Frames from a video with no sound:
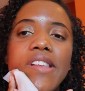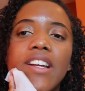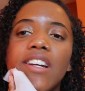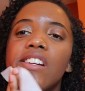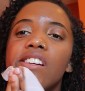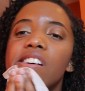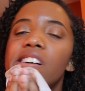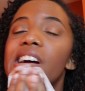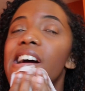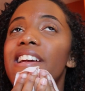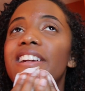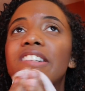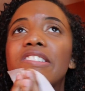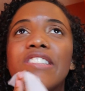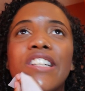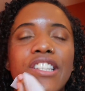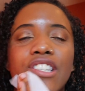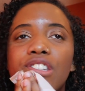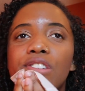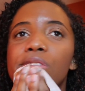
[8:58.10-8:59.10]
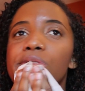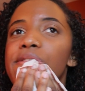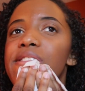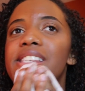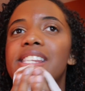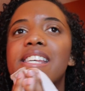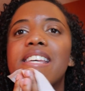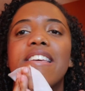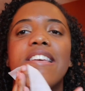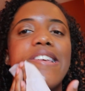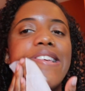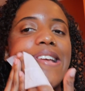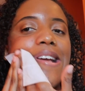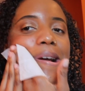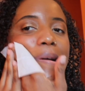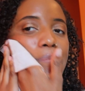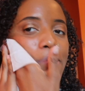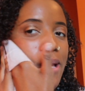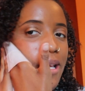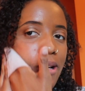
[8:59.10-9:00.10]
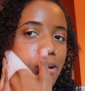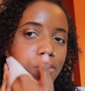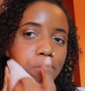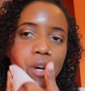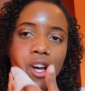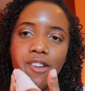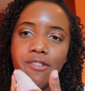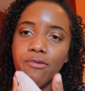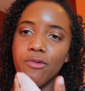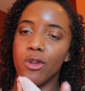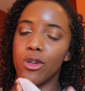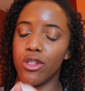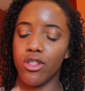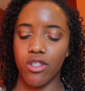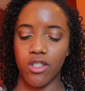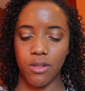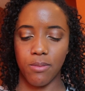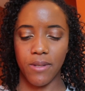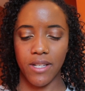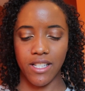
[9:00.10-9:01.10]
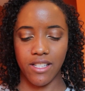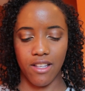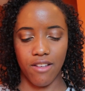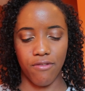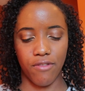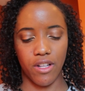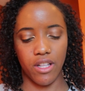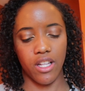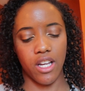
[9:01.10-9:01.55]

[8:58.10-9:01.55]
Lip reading: I know, I don't like using a makeup wipe first just because I feel